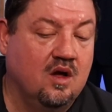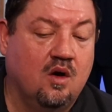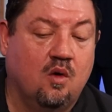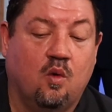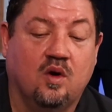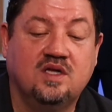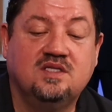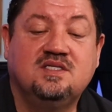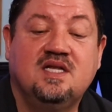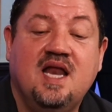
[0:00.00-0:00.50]

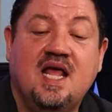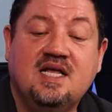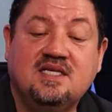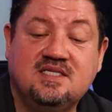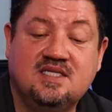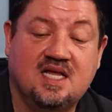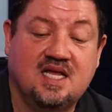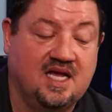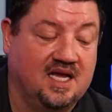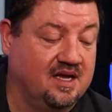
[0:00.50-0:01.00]
What is the
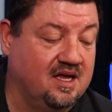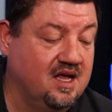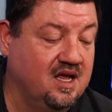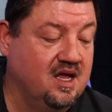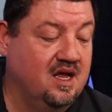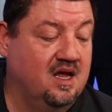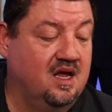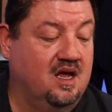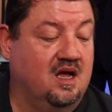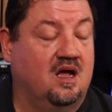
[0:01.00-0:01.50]
next thing?
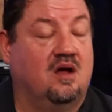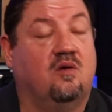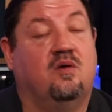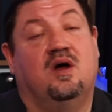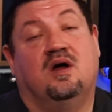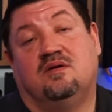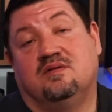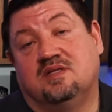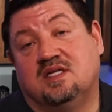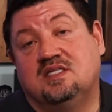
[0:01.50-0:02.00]

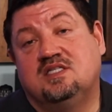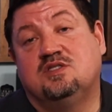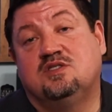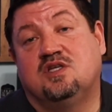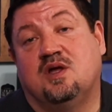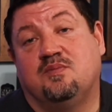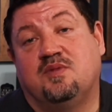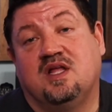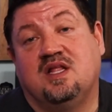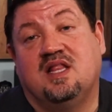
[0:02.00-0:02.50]
Well, this is
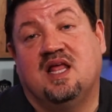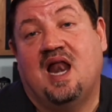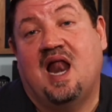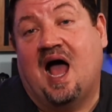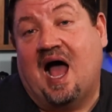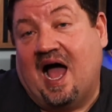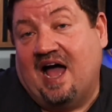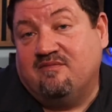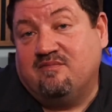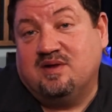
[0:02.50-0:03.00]
something that
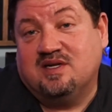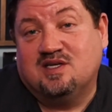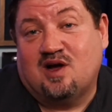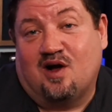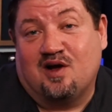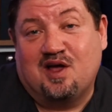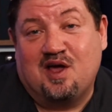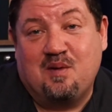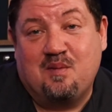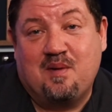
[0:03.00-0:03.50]
I've been
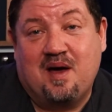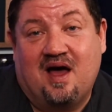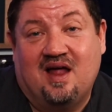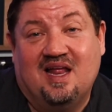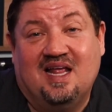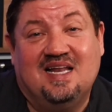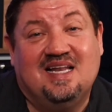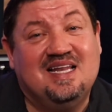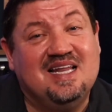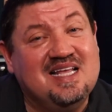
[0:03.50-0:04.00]
talking about
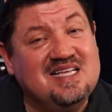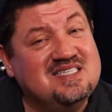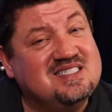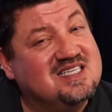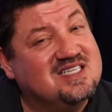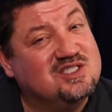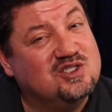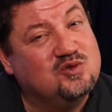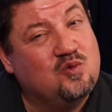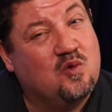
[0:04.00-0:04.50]
at least
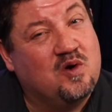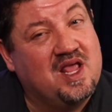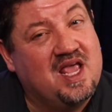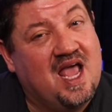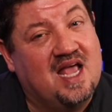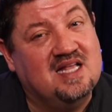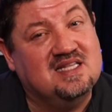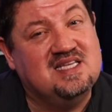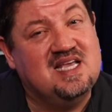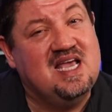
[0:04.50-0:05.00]
since
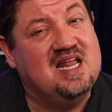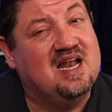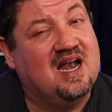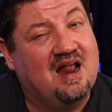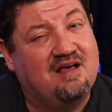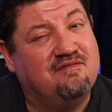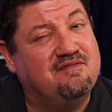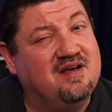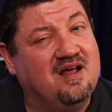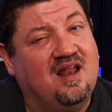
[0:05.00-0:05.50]
2018, and
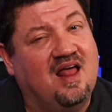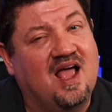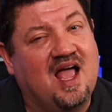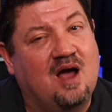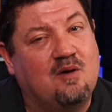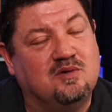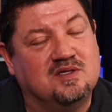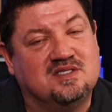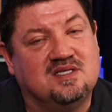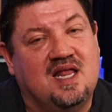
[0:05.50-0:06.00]
I felt like I
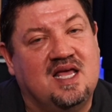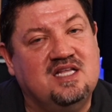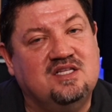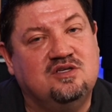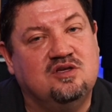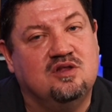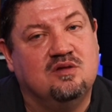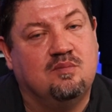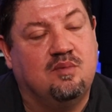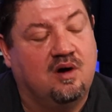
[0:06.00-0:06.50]
was late
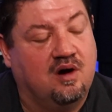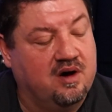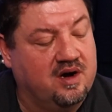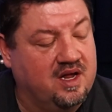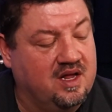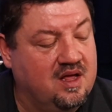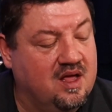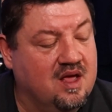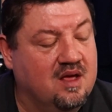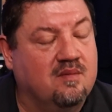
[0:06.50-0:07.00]
to the
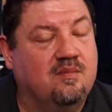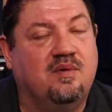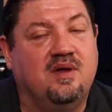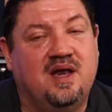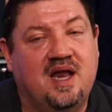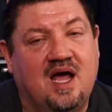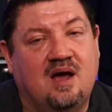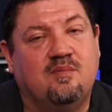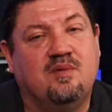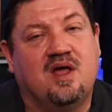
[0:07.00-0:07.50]
party, but
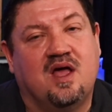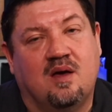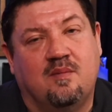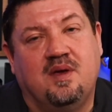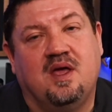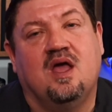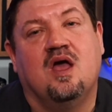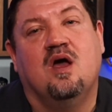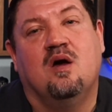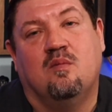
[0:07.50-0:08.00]
now
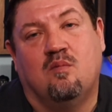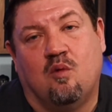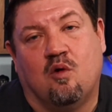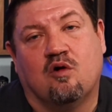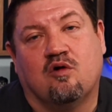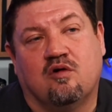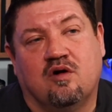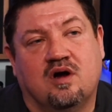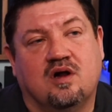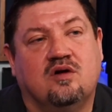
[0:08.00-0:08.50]
becoming more
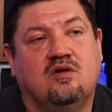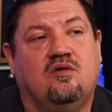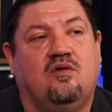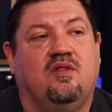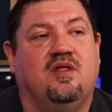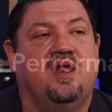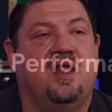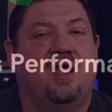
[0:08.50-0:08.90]
critical than